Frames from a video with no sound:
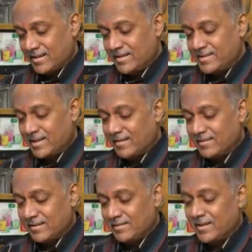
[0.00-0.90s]
his
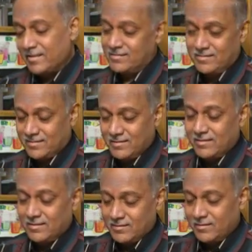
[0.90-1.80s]
son, that is
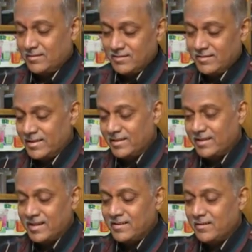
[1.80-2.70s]

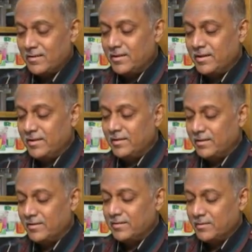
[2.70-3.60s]

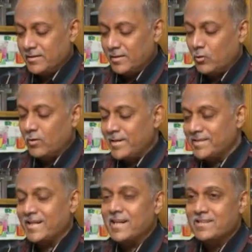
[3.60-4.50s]
the old
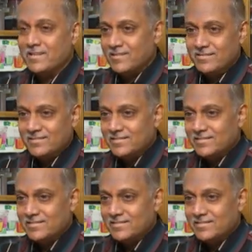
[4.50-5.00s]
man's grandson.